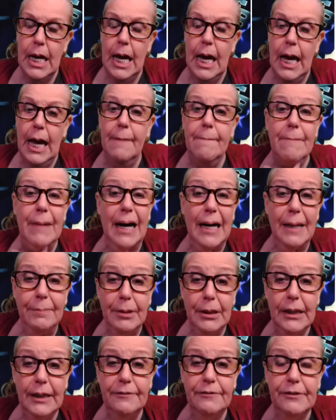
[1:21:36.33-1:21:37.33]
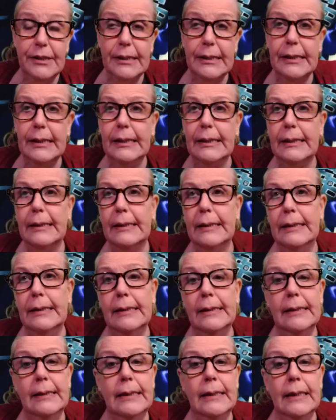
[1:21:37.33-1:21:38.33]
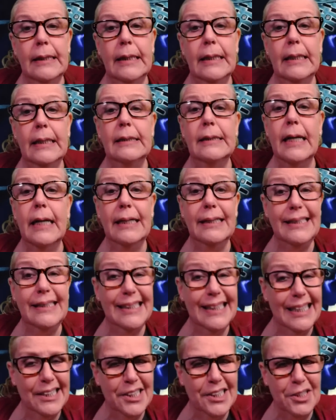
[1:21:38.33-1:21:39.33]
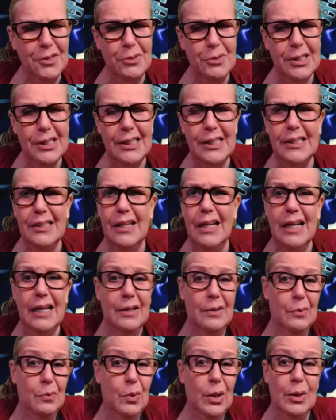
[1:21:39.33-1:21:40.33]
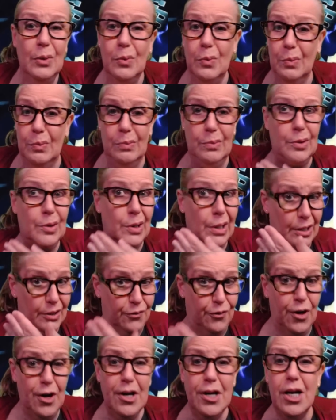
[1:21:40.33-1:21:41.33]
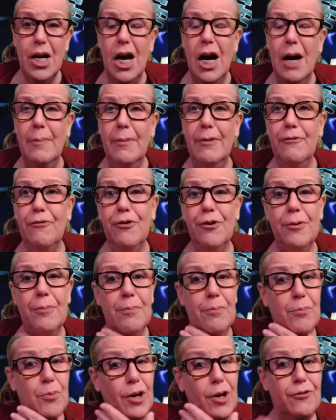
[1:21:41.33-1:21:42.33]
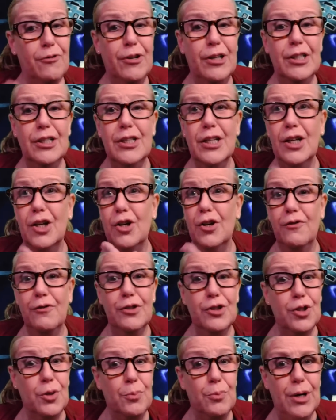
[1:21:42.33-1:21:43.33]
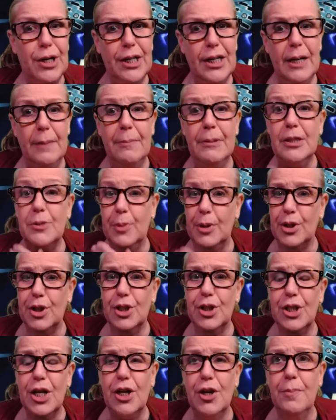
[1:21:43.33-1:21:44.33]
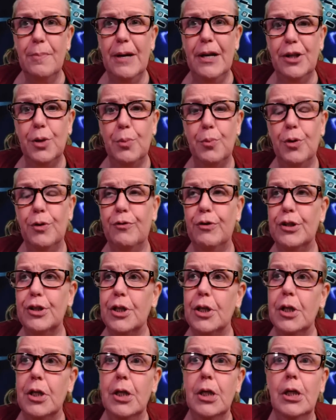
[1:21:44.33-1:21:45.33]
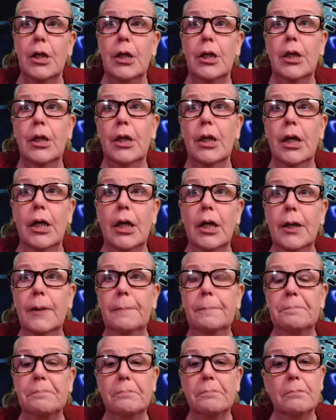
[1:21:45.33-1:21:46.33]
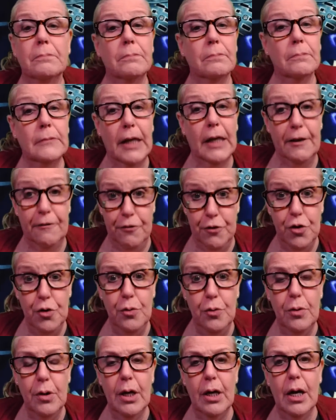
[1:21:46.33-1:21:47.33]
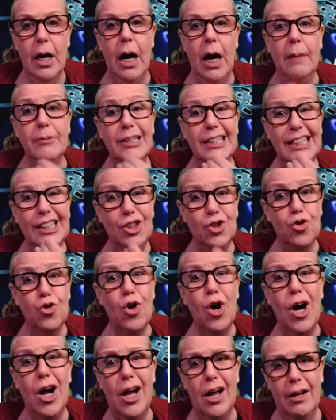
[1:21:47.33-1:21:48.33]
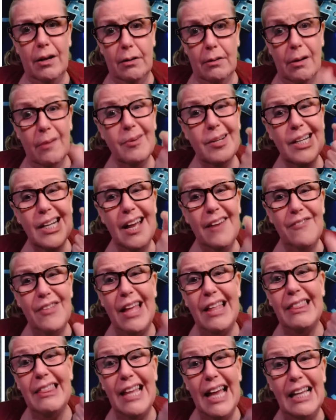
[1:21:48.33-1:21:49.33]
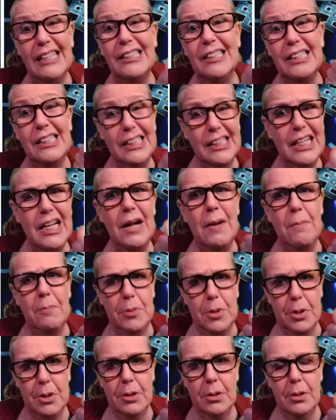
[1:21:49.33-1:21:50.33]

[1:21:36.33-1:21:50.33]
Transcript: And my belief is this: his ideation was what is very common for boyfriends and girlfriends who are breaking up, especially psychopathic boyfriends. Um, if you, I'm going to try, I'm going to have that last attempt.